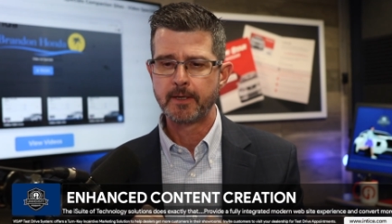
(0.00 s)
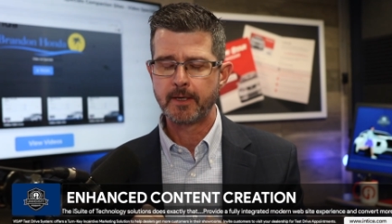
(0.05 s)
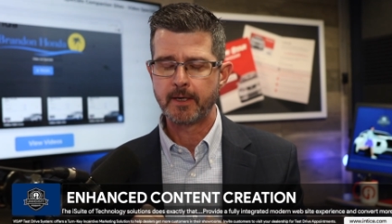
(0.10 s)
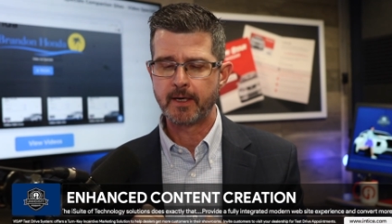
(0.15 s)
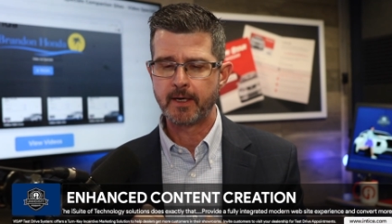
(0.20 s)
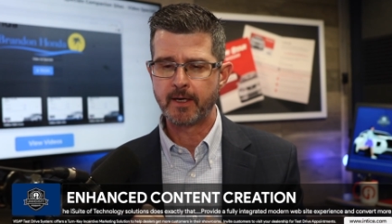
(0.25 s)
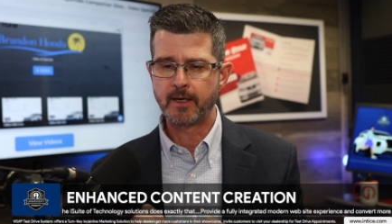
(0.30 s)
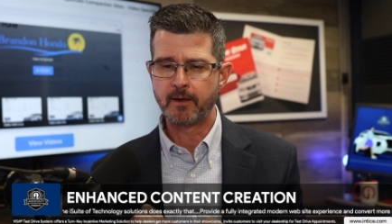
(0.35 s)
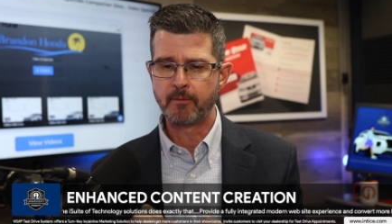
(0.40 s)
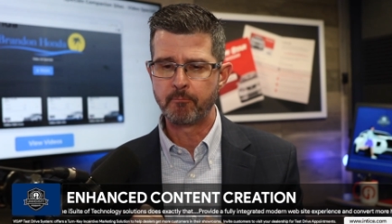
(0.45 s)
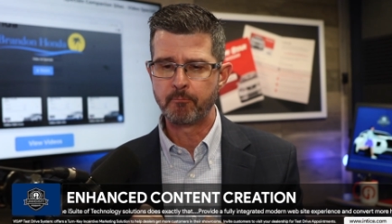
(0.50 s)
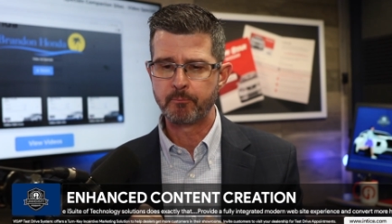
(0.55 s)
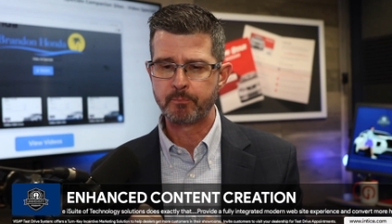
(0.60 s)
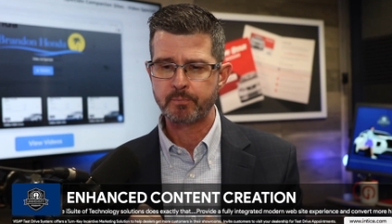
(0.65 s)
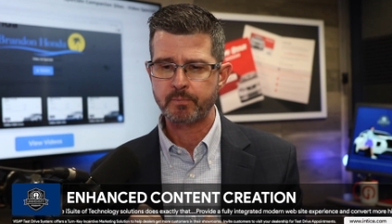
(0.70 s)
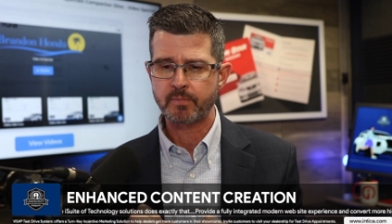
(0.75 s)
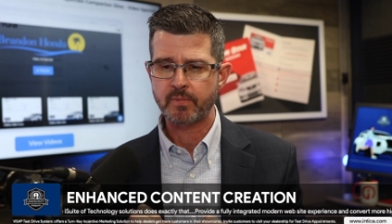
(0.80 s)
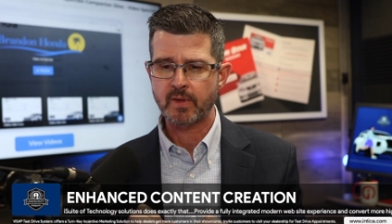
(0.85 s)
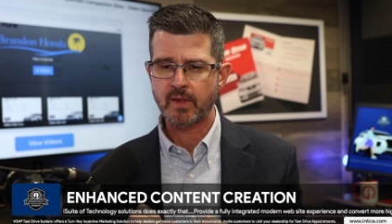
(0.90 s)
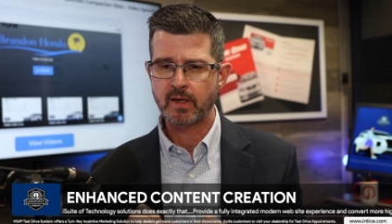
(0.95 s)

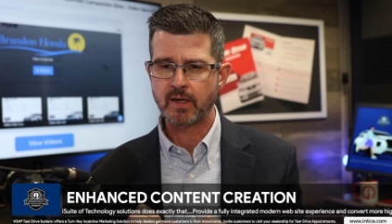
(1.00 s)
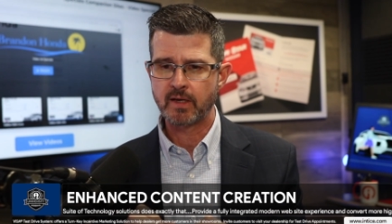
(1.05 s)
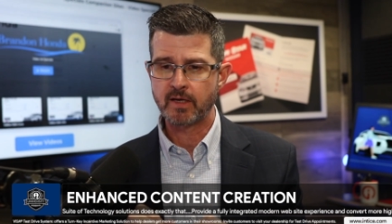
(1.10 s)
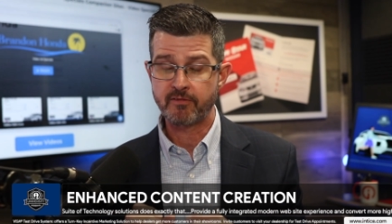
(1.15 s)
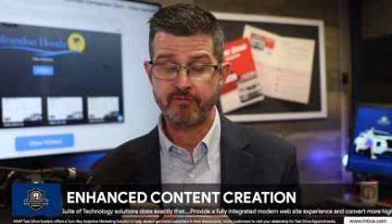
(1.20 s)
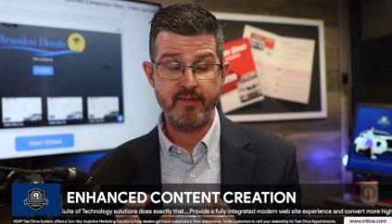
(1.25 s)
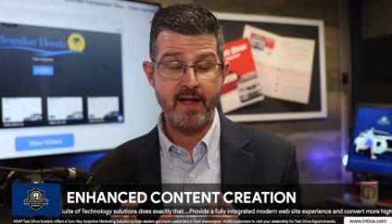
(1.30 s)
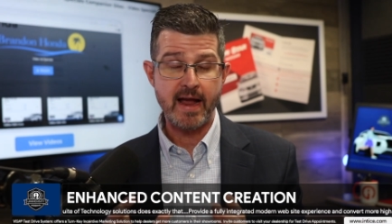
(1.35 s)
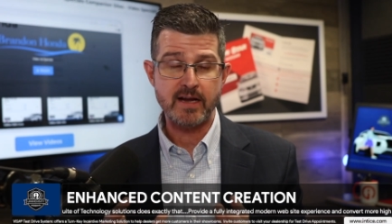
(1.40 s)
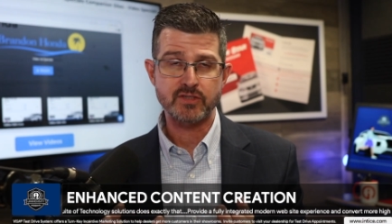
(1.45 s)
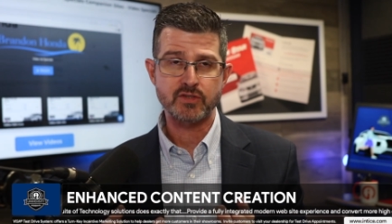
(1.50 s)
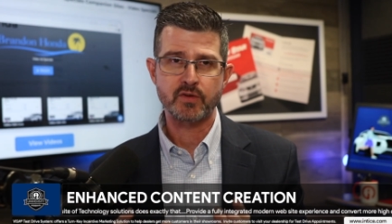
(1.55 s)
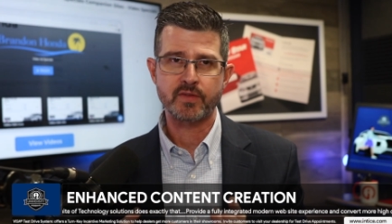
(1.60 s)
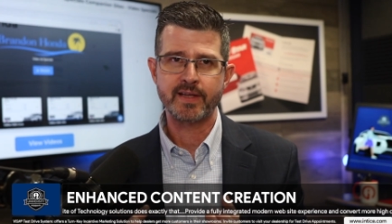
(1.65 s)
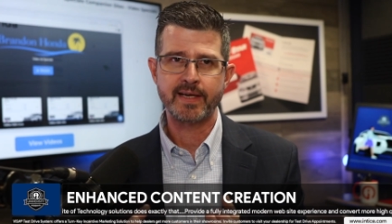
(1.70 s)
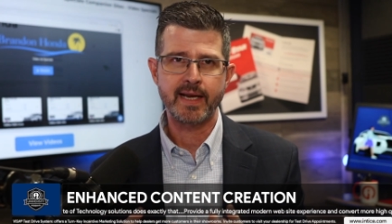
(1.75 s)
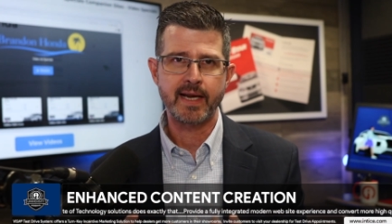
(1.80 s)
faster than